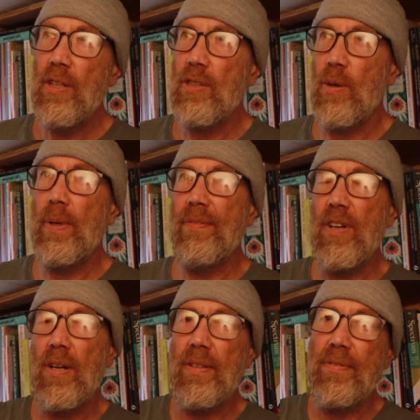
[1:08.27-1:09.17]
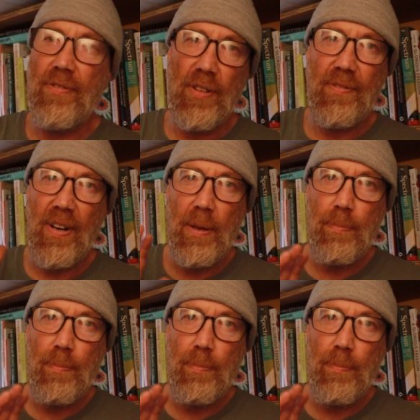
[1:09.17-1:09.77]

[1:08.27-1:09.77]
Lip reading: So we've gone for a very